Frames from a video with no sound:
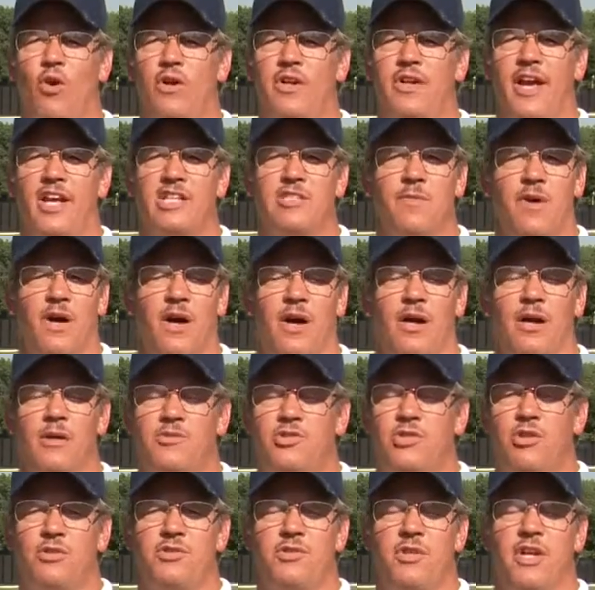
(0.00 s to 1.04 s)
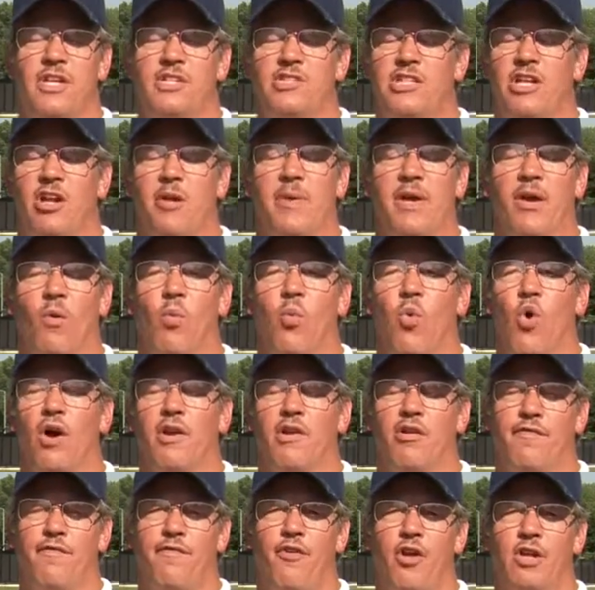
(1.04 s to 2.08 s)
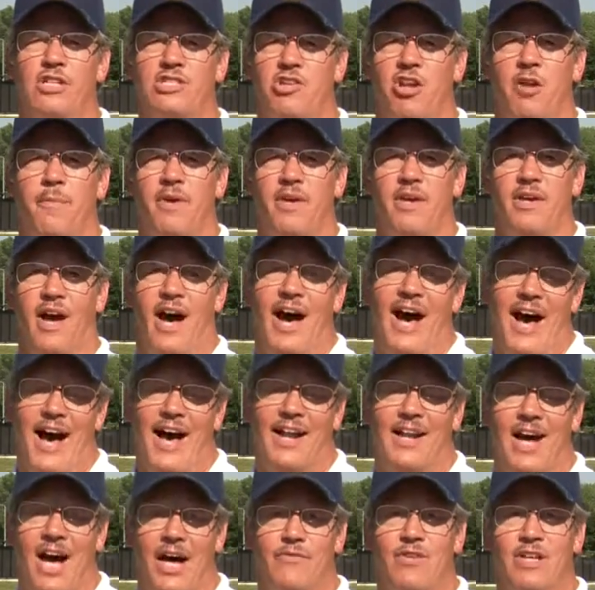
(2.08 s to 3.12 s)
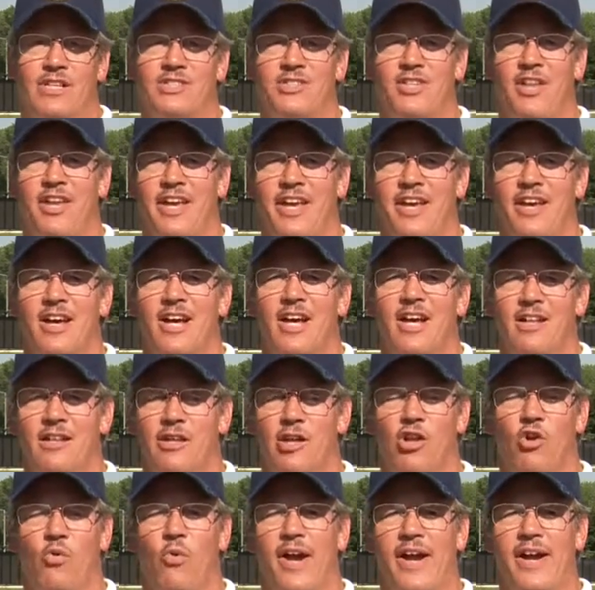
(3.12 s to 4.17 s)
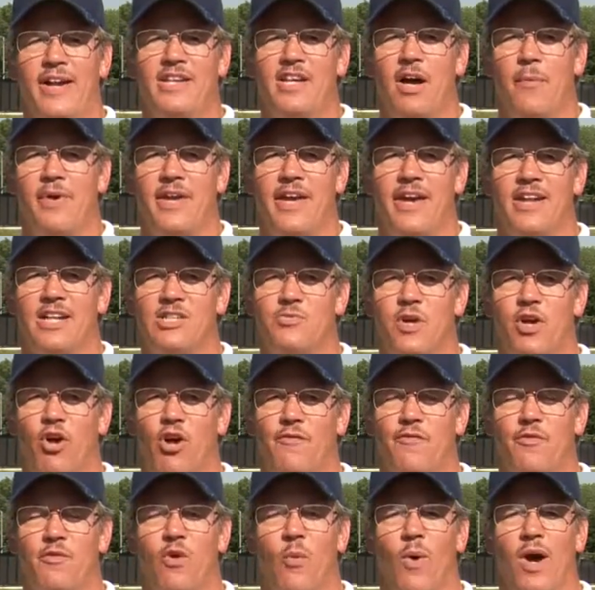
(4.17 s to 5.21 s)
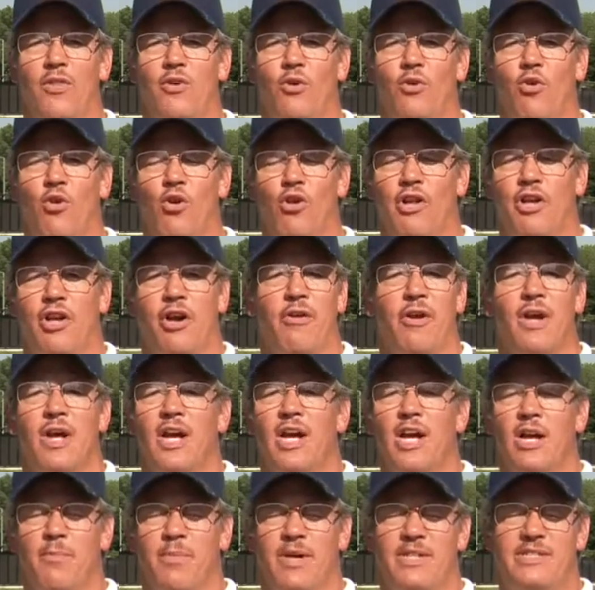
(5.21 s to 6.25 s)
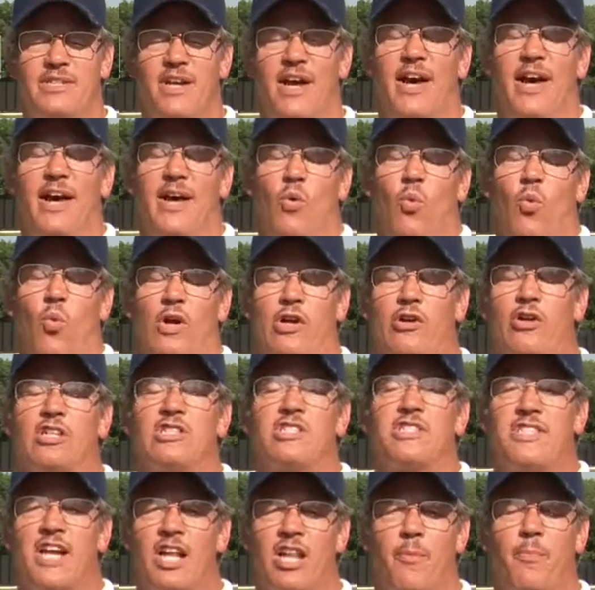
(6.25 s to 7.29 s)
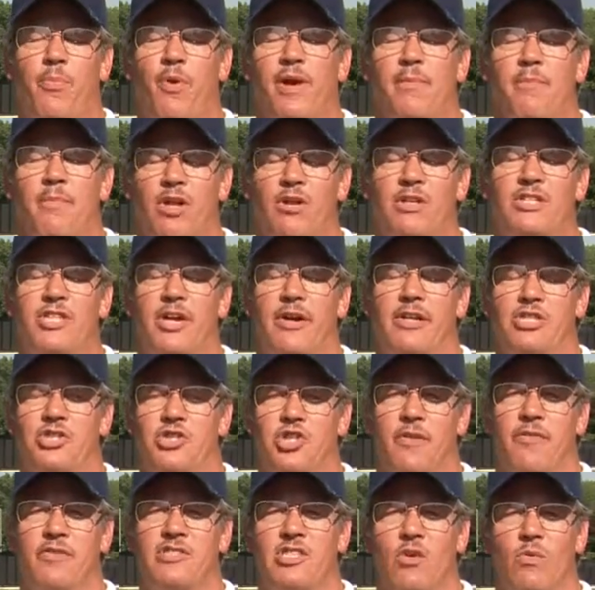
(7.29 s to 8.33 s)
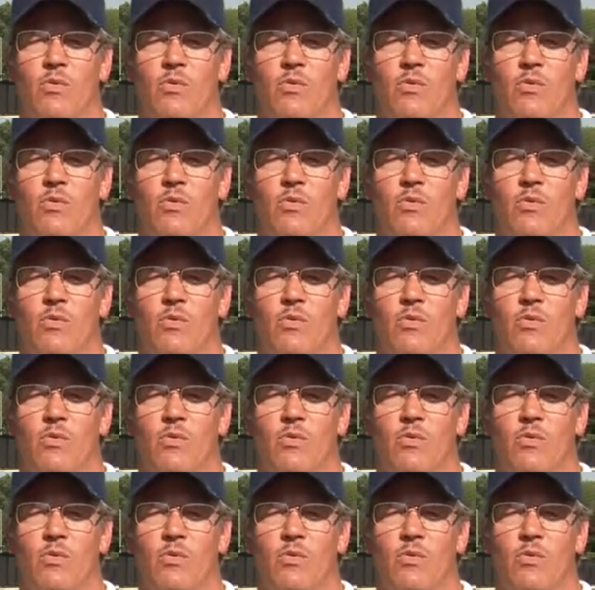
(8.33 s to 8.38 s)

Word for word: days, uh, Susan, is going to be wonderful. It's going to be hot, obviously. Little rain coming in, as we heard from the weather earlier. But uh, we're going to celebrate military service of